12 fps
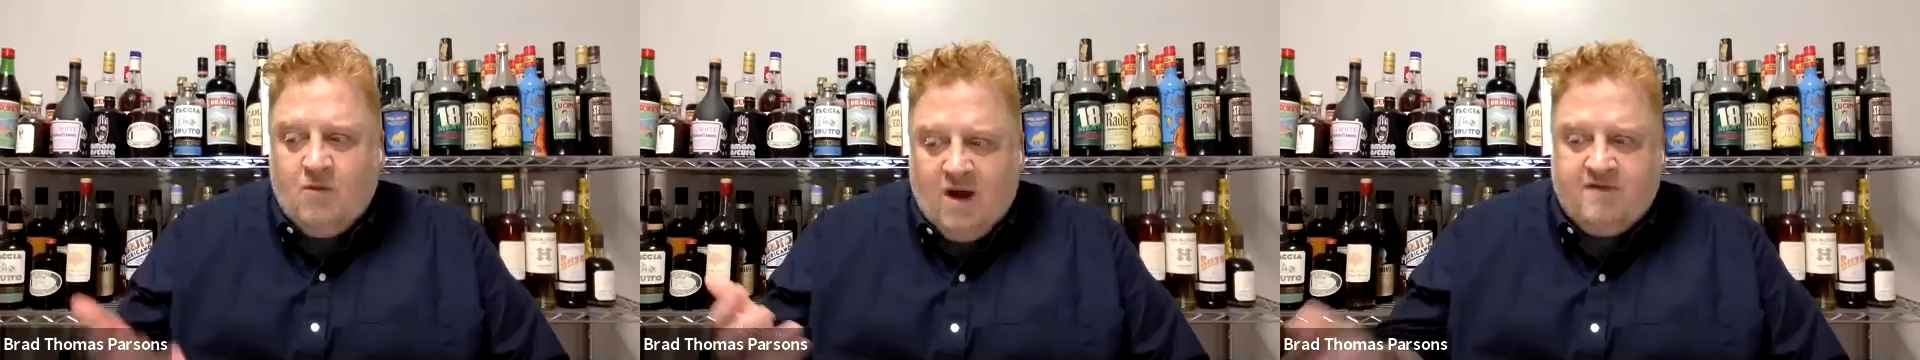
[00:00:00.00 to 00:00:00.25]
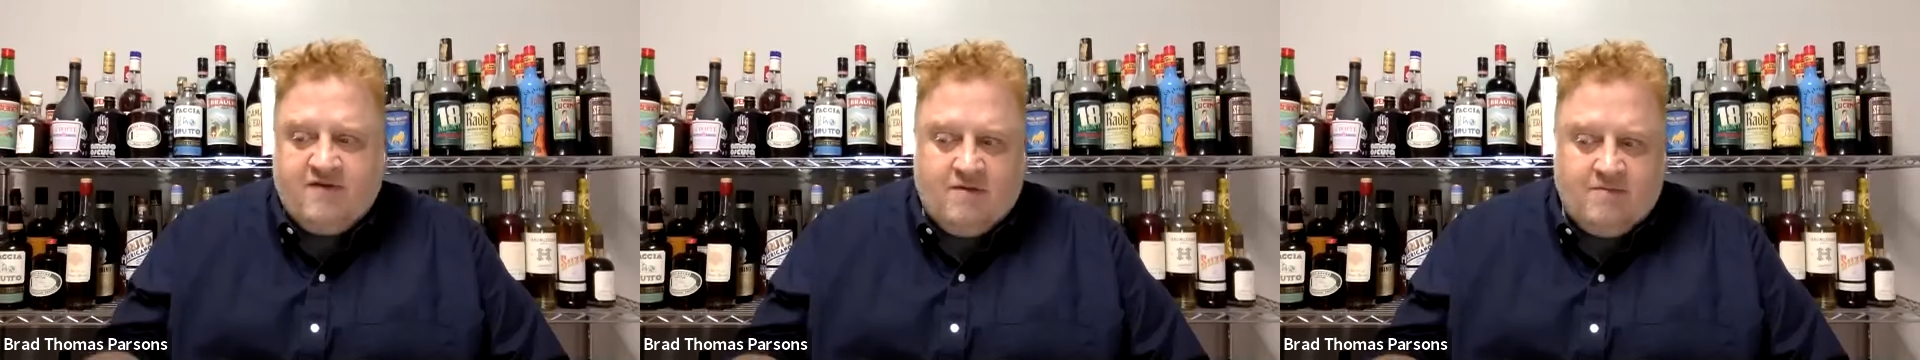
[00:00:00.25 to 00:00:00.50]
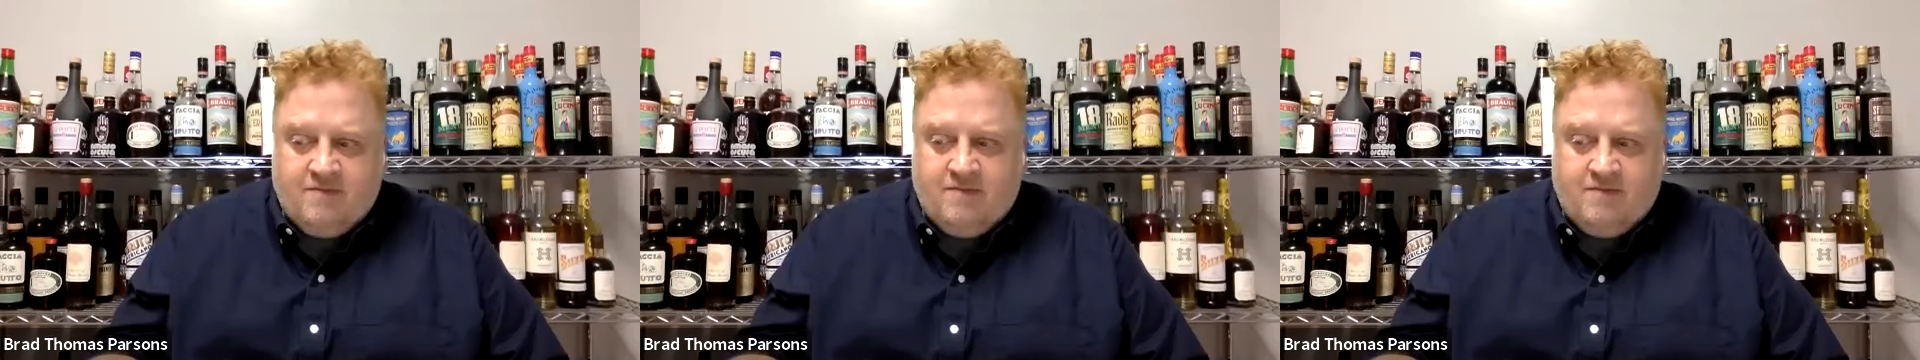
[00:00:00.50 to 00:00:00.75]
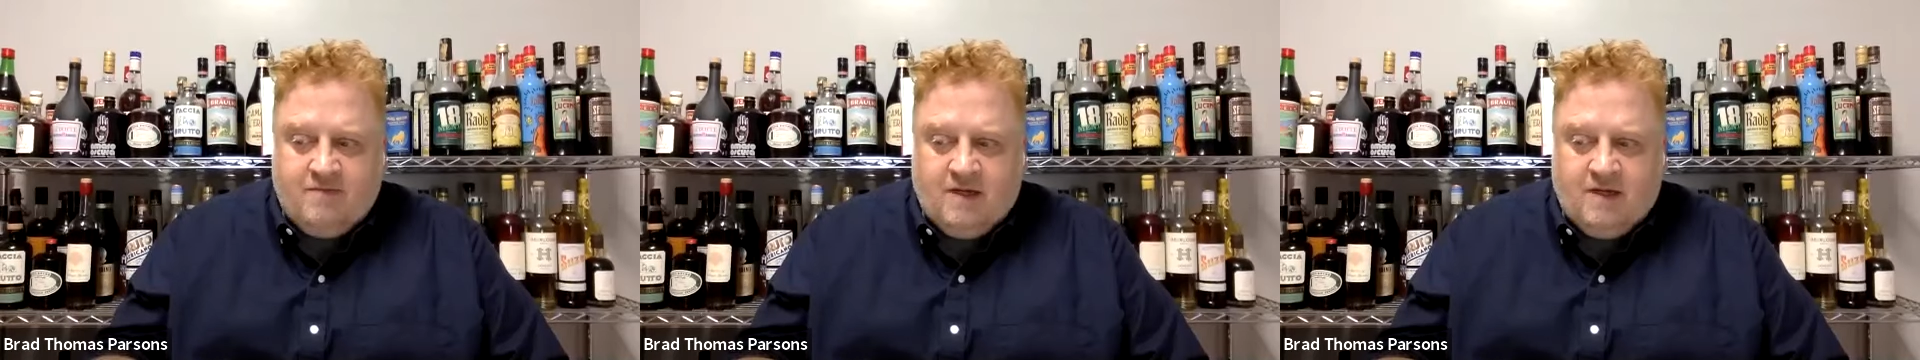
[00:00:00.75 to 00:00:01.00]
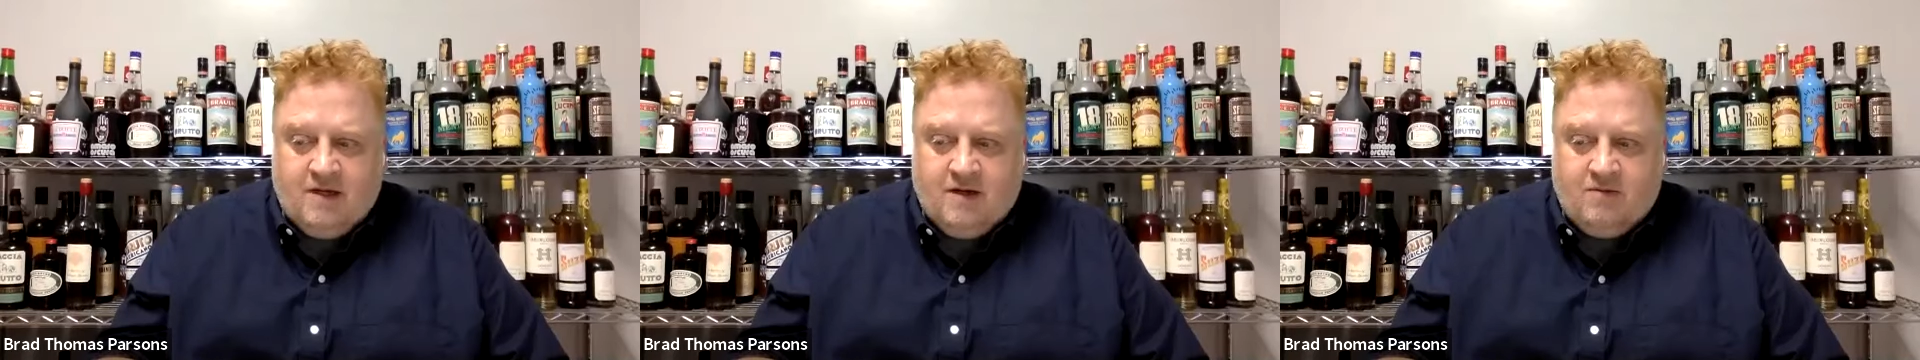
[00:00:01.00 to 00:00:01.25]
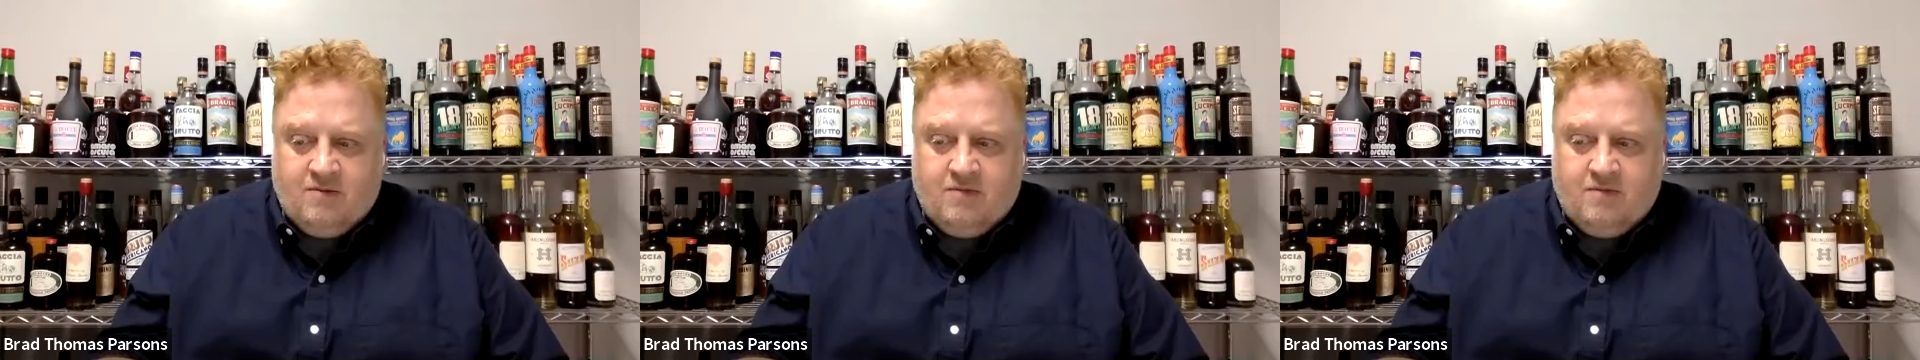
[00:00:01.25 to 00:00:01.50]
it went from, you
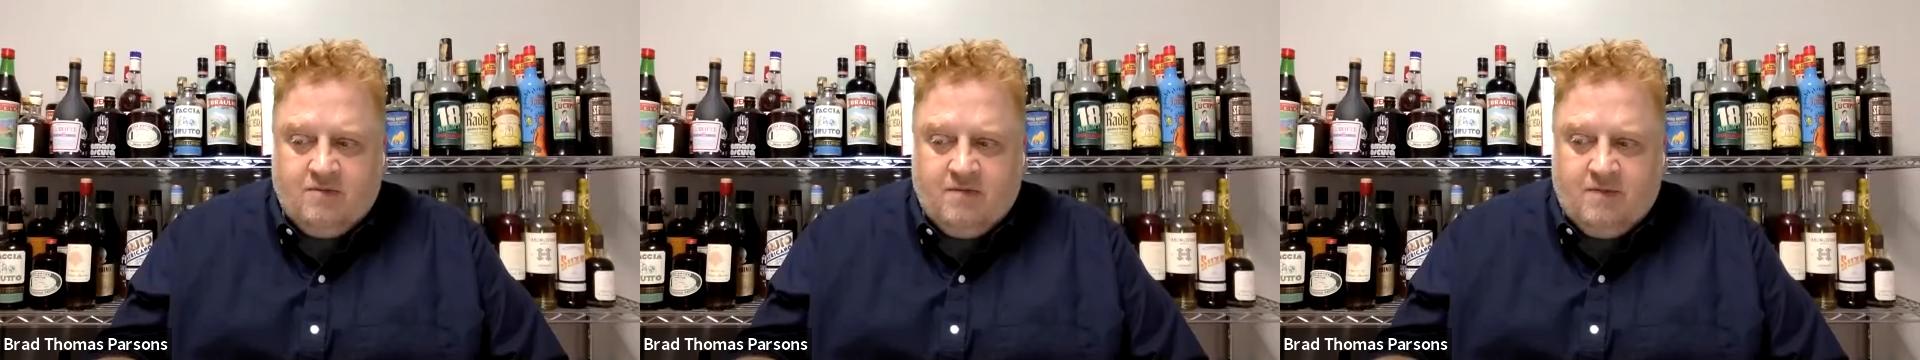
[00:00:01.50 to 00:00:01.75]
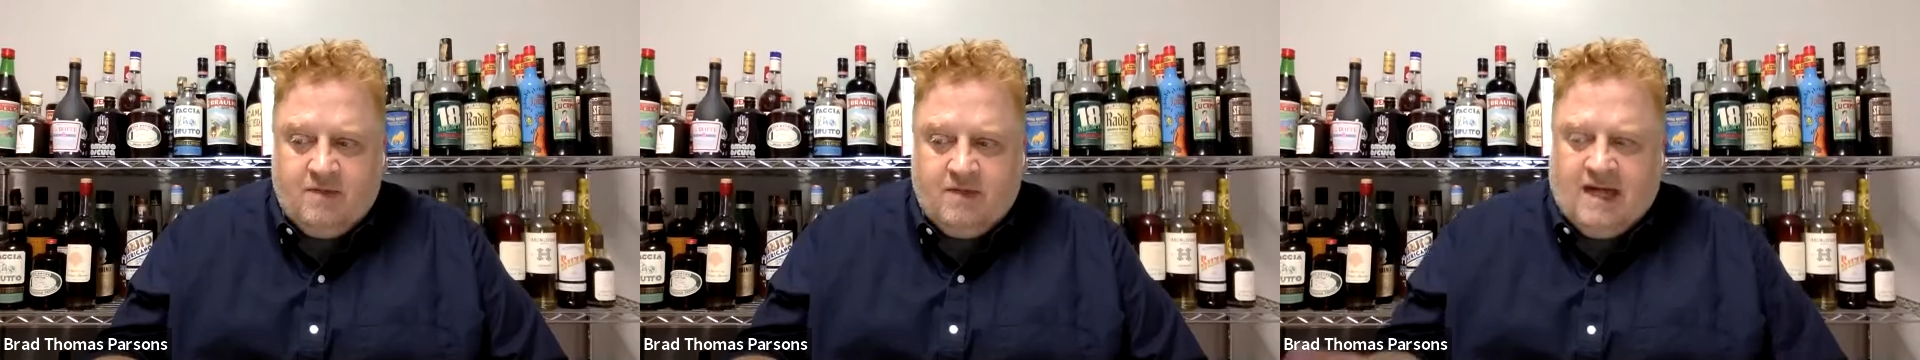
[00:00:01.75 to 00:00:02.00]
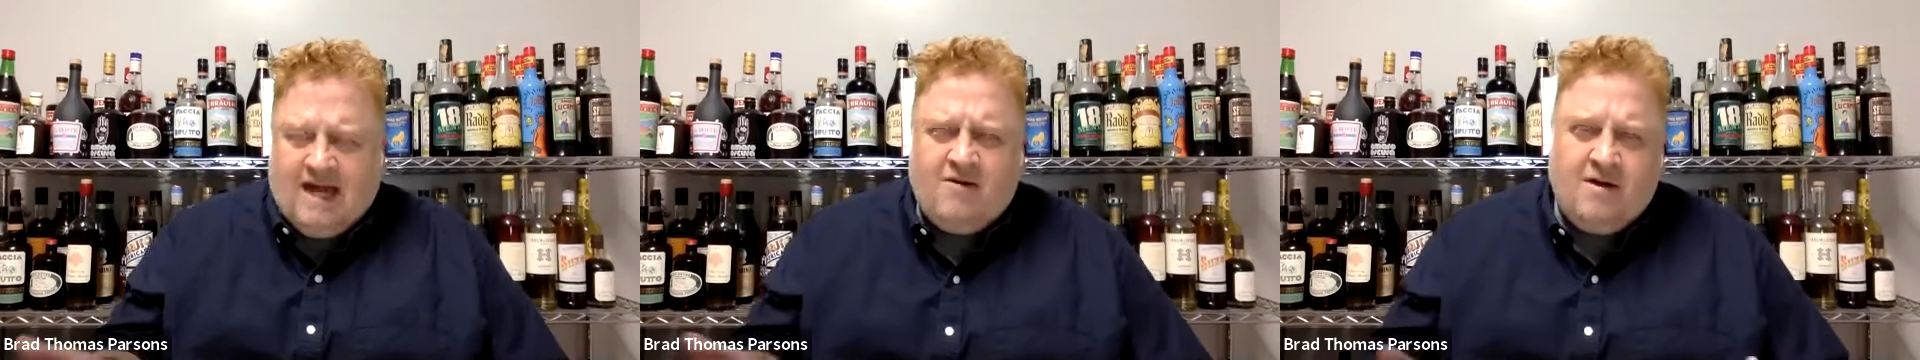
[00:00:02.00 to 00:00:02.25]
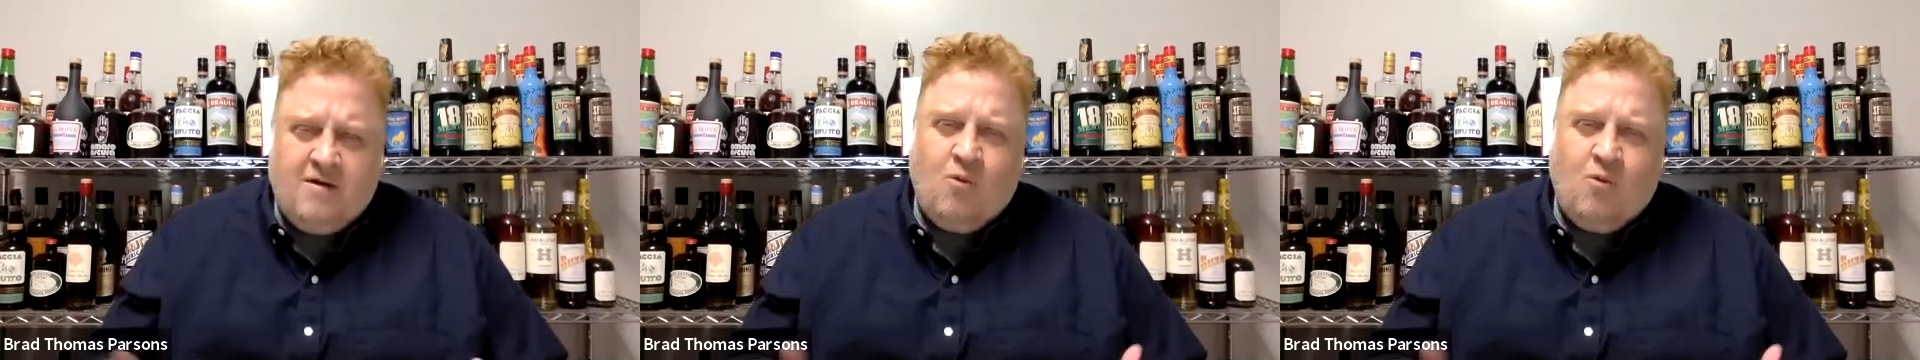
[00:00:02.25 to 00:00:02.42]
know, how